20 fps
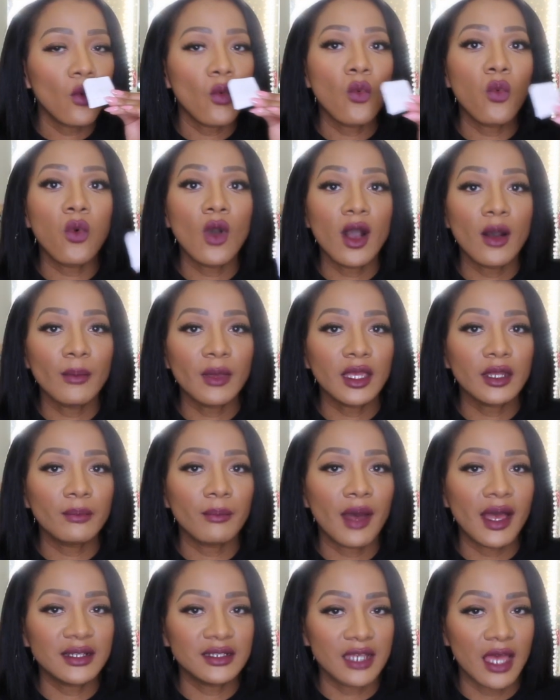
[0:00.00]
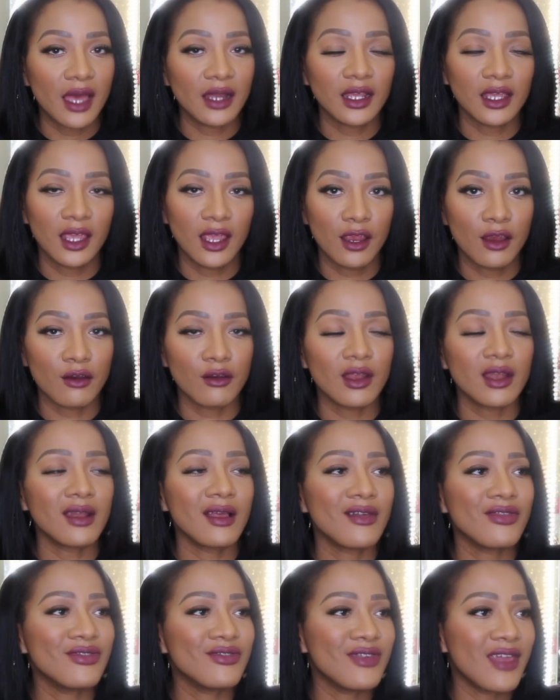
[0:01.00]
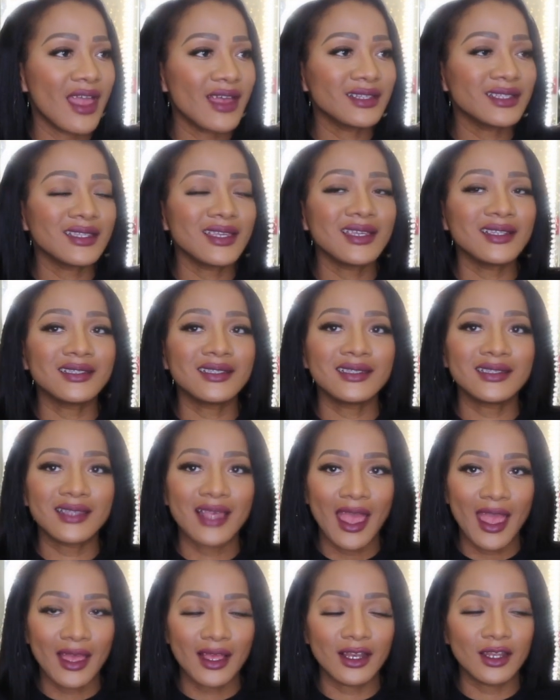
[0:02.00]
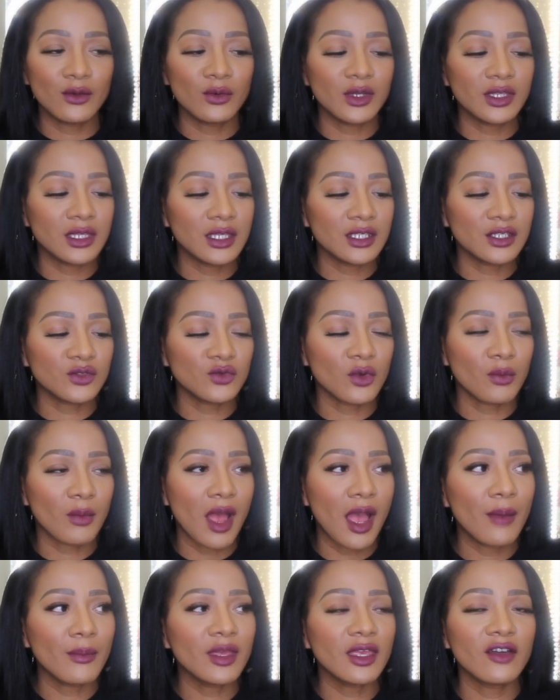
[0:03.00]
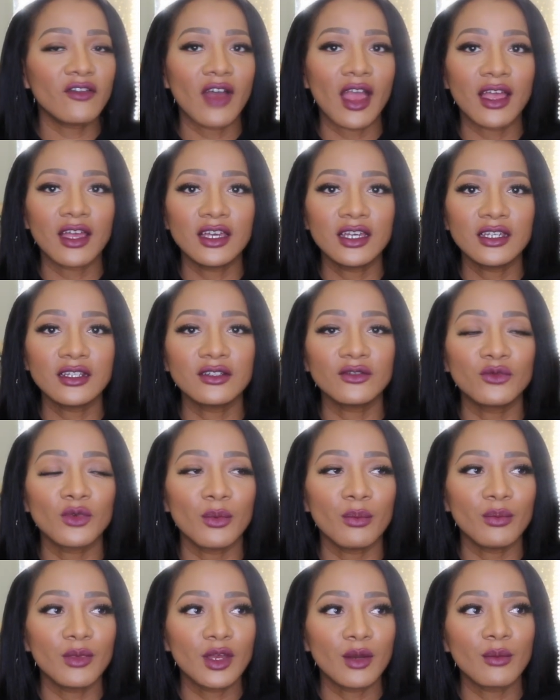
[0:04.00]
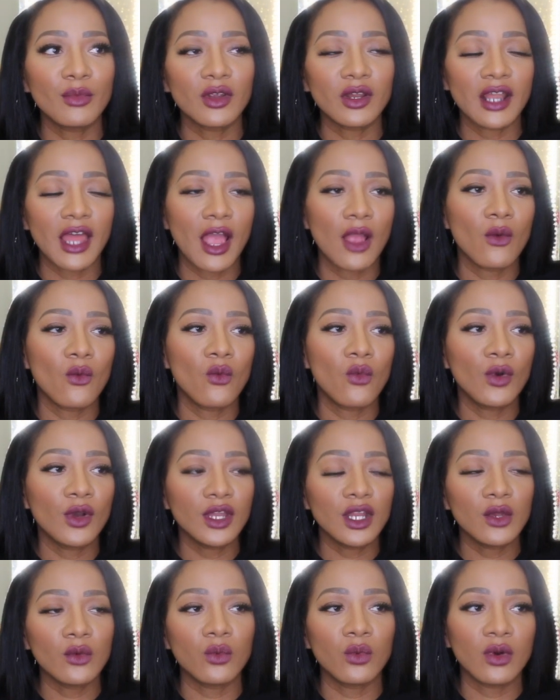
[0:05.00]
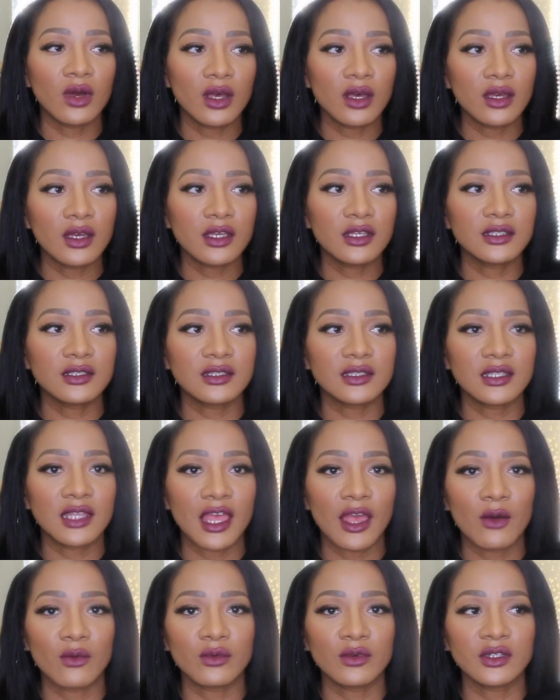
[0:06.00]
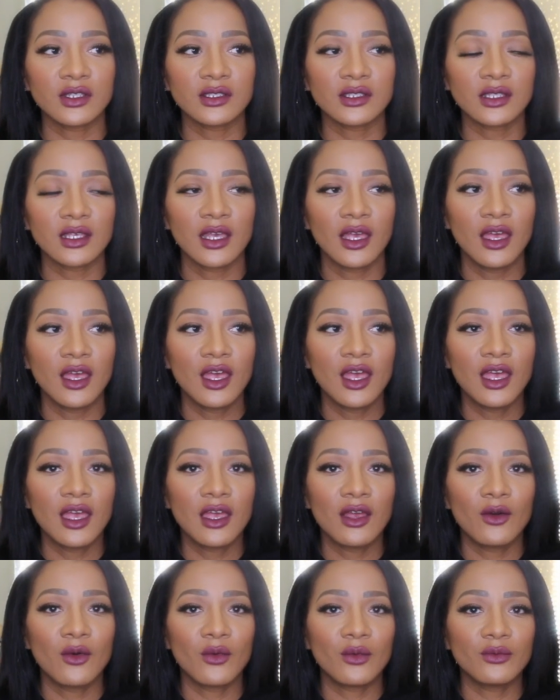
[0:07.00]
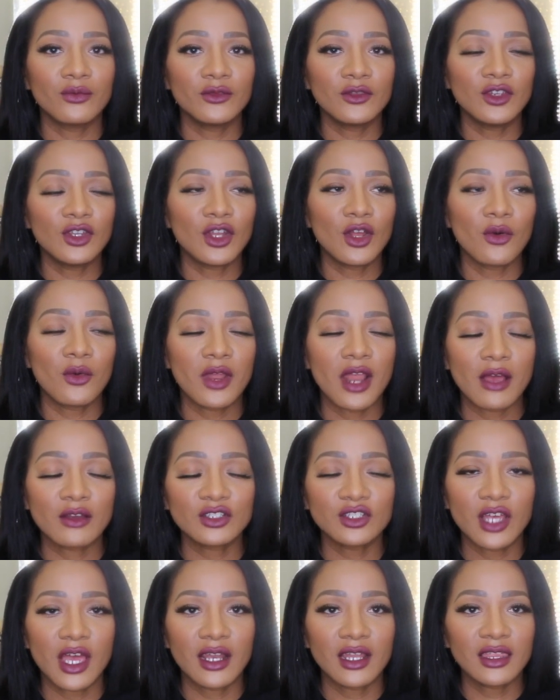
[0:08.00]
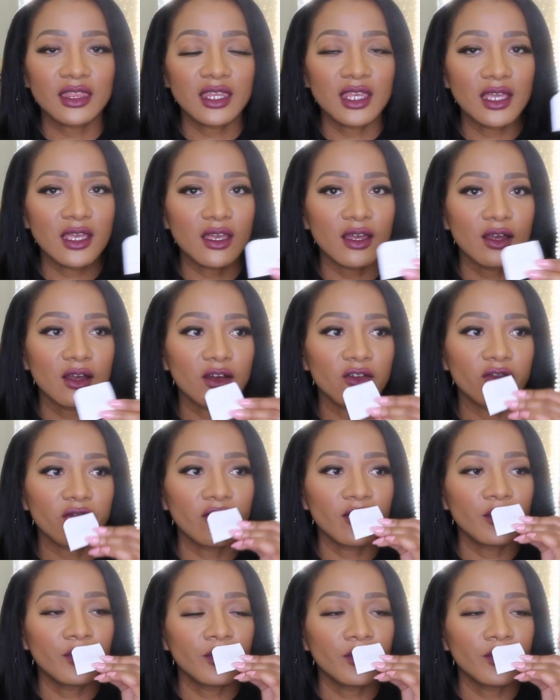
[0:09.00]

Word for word: Woman by Donna Karan. That's exactly what this reminded me of. I couldn't remember like what it was that was you know, what I was trying to think of